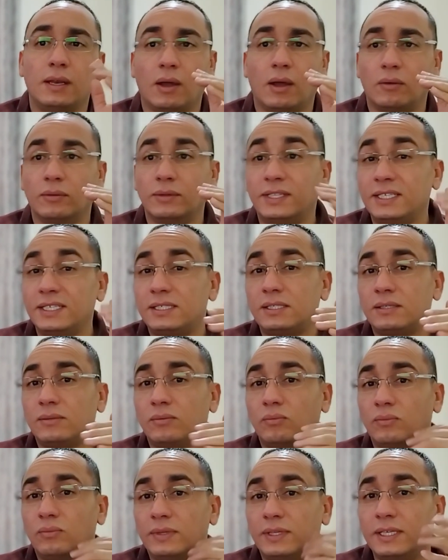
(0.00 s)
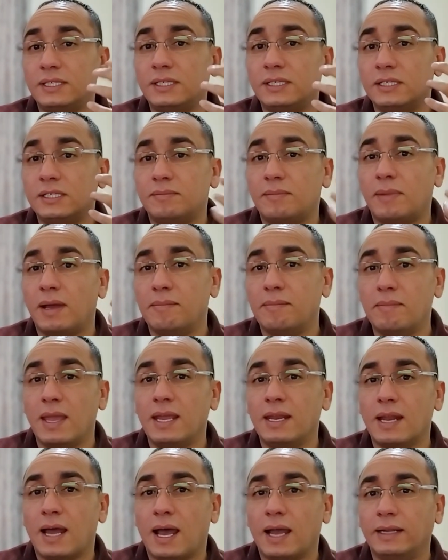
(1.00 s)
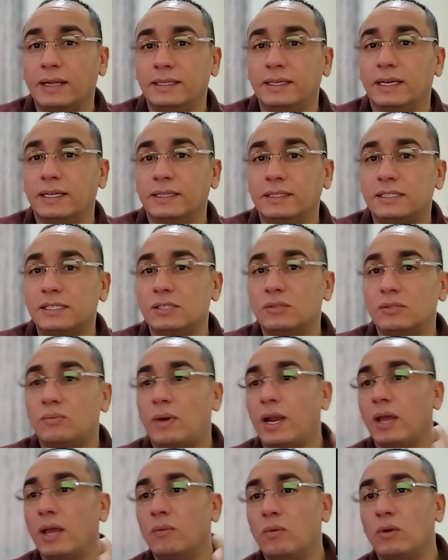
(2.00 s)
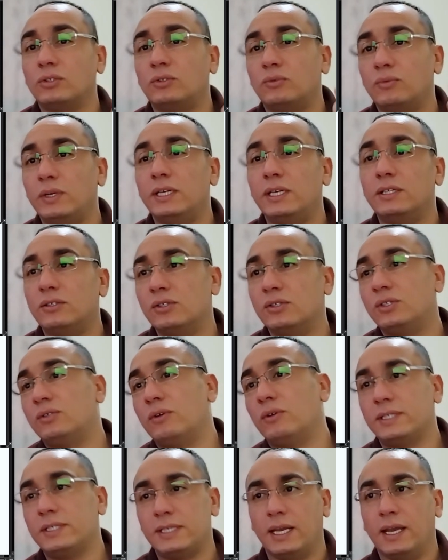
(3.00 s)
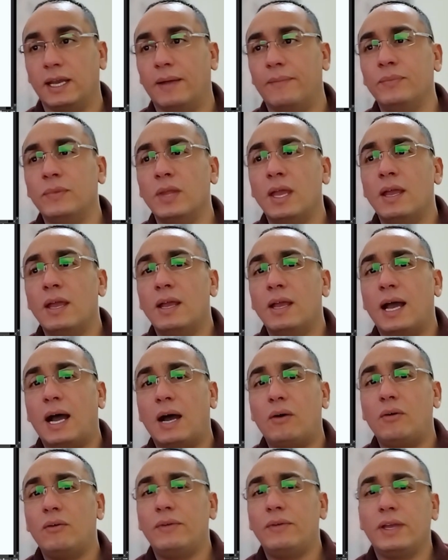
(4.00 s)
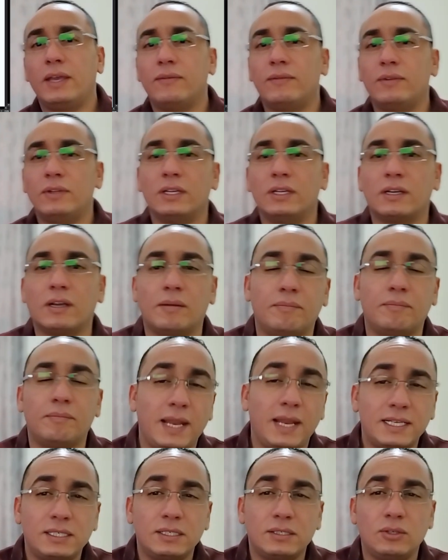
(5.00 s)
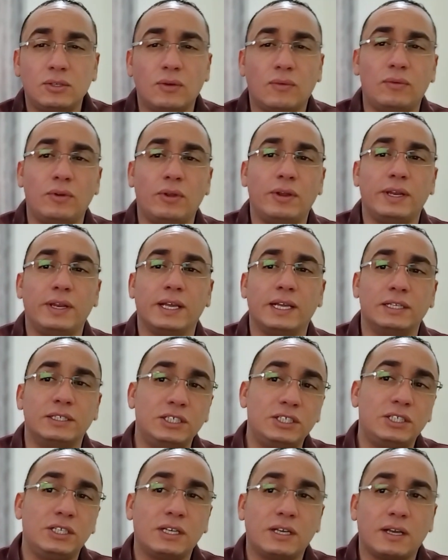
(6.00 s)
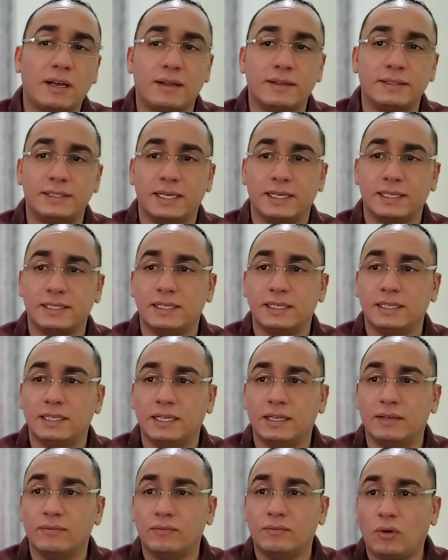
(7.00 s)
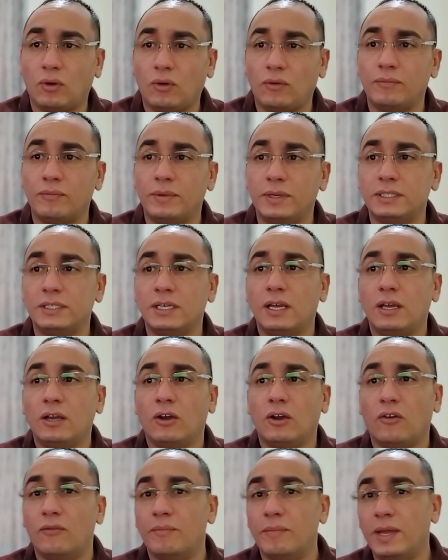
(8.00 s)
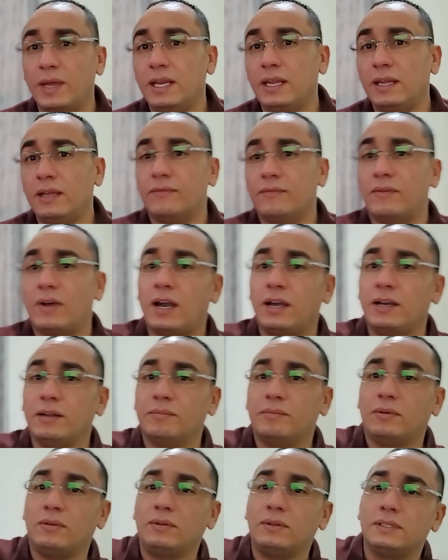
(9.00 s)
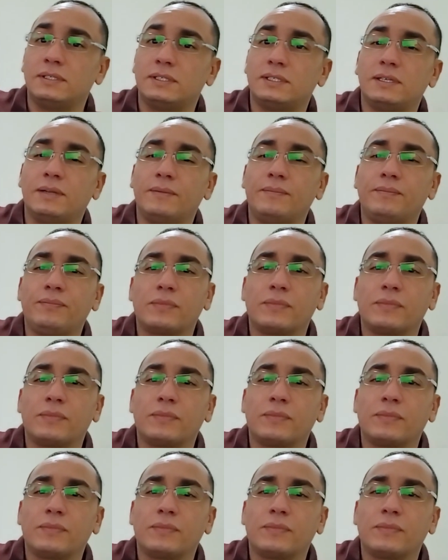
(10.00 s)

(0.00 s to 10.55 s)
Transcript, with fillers: Now, this this is my main idea. This is what I want really to stress here. However, given the complexity of learning and teaching contexts and the involvement of many variables,